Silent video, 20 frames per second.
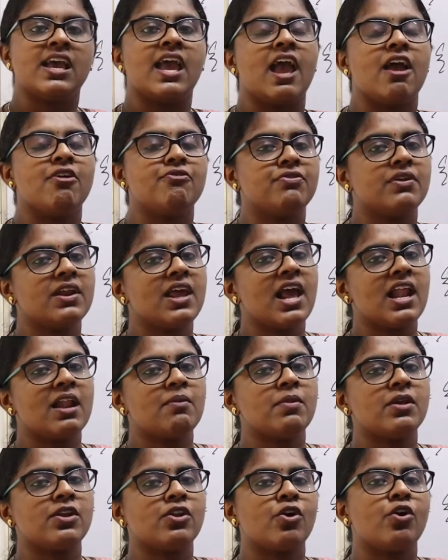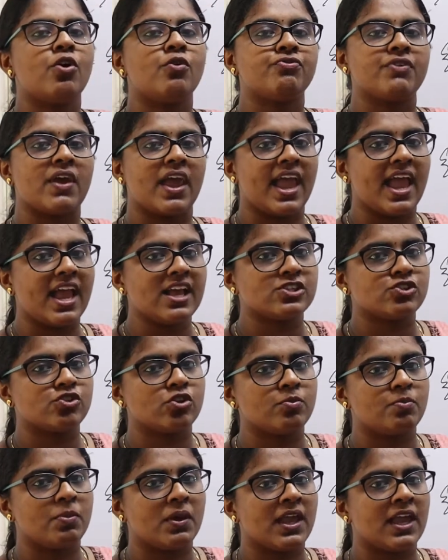every element of A
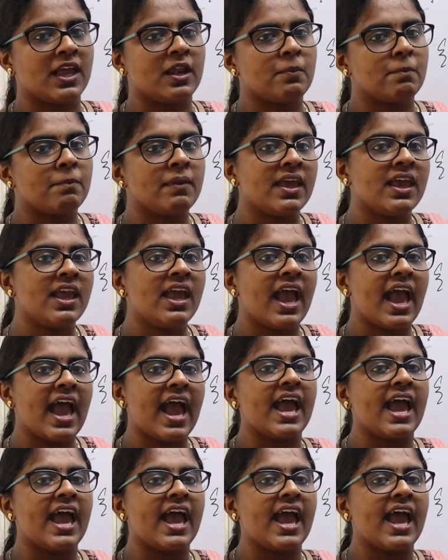should be in B